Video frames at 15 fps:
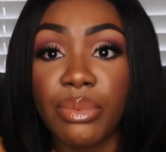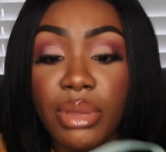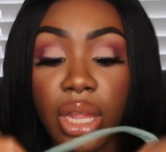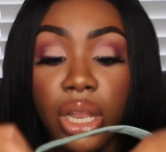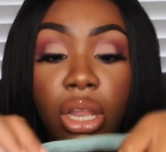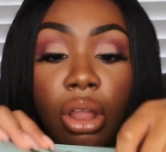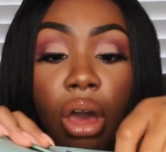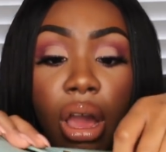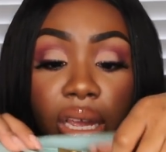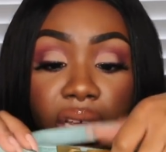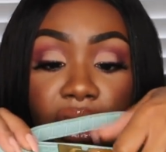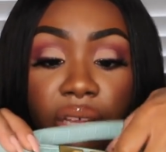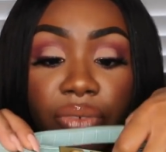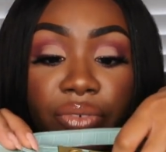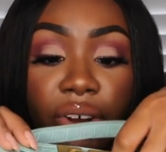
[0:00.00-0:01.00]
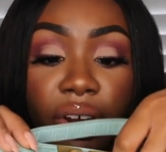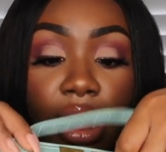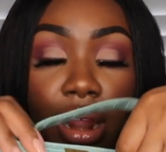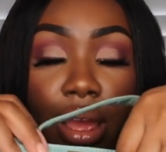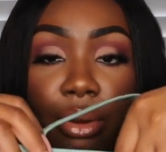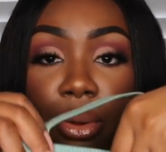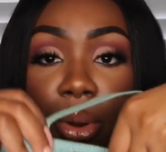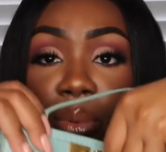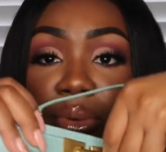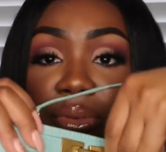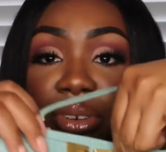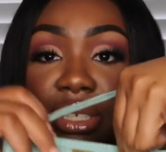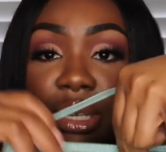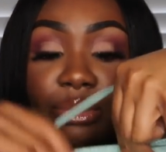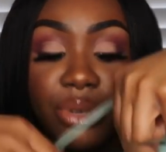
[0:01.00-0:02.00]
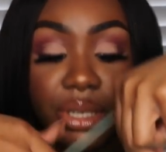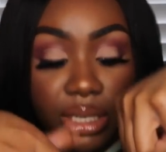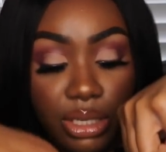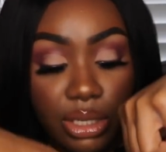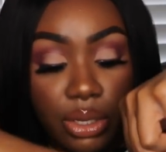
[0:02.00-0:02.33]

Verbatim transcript: me the longest to figure out how to open for some reason.